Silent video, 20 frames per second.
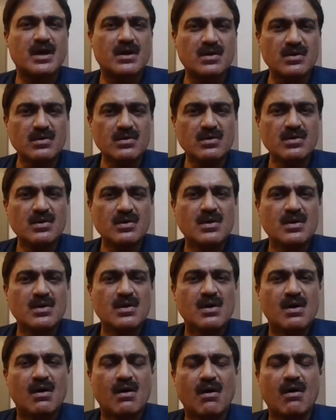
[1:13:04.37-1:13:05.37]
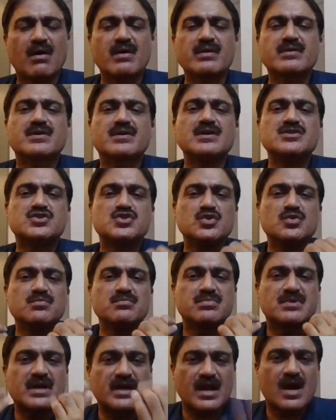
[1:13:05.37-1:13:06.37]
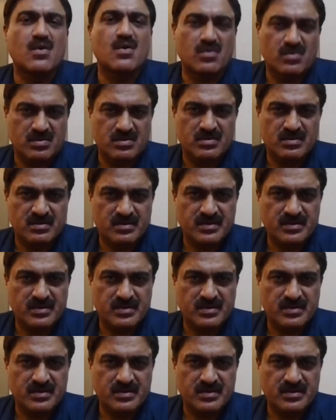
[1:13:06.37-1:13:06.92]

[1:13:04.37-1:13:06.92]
karo or consume karao.